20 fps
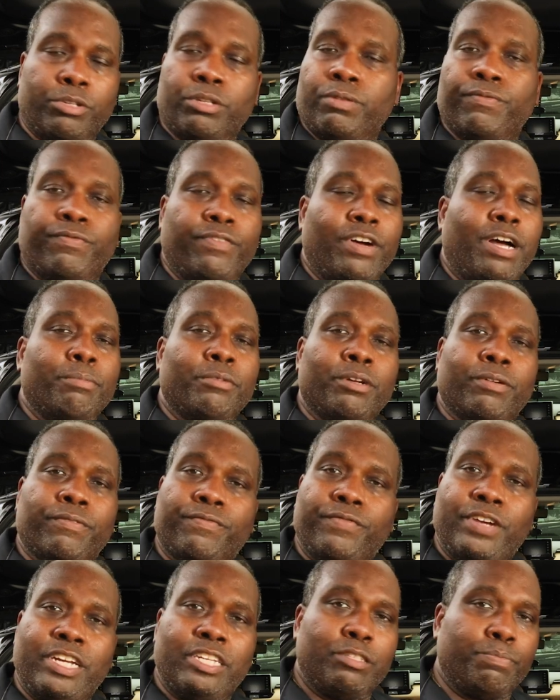You can find me on
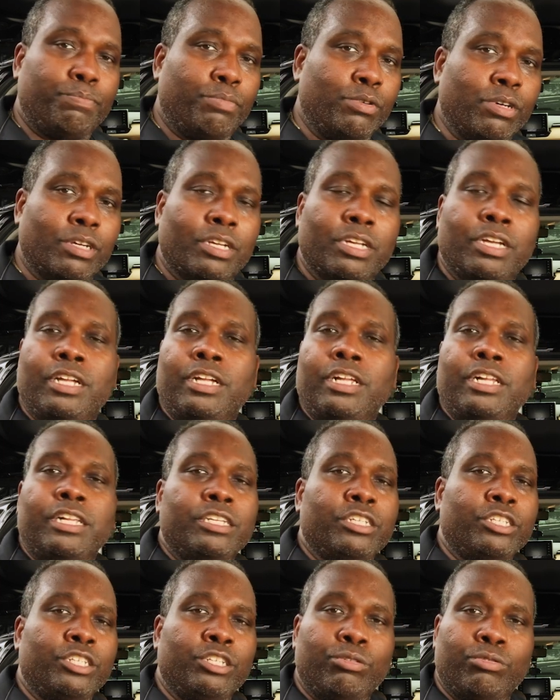Facebook,
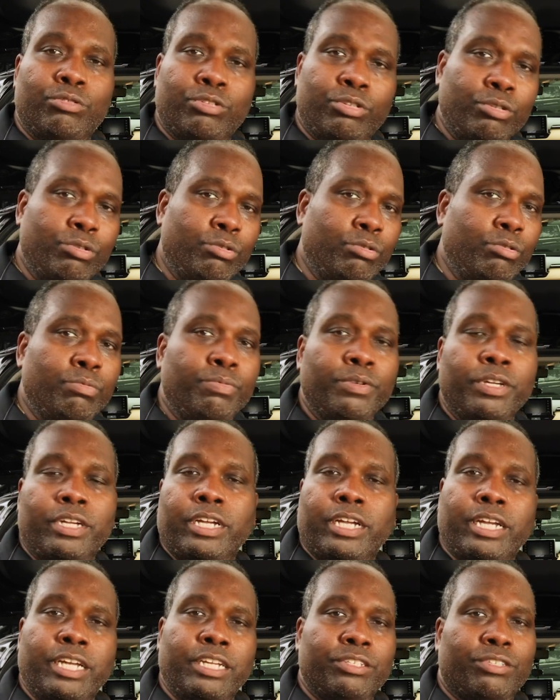YouTube,
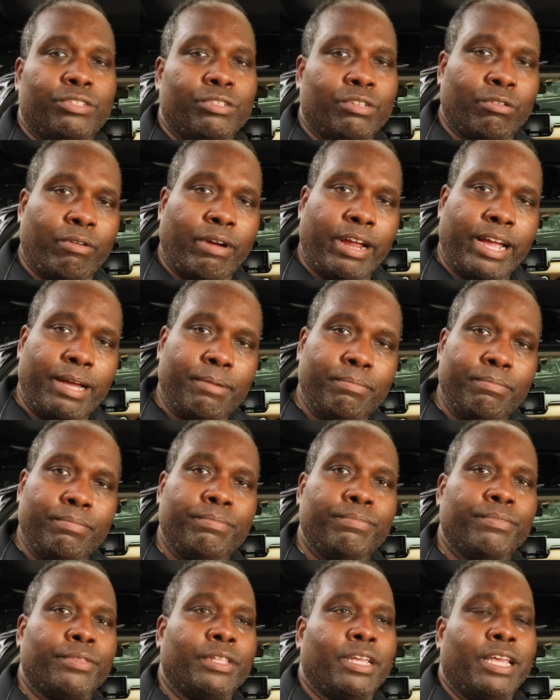Instagram,
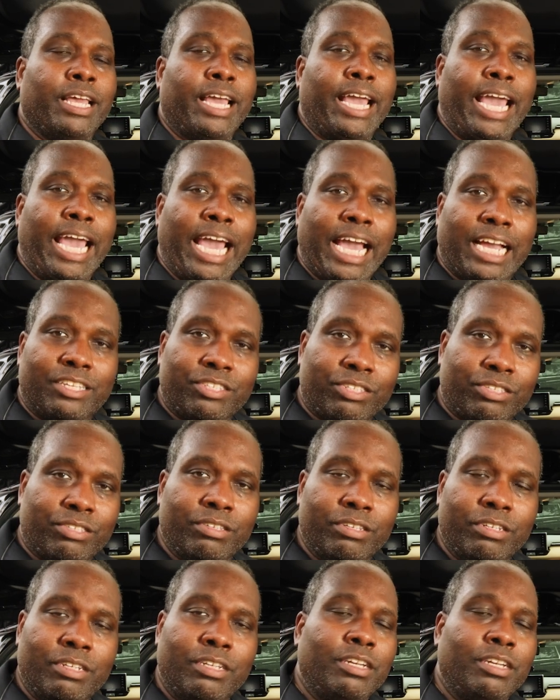X,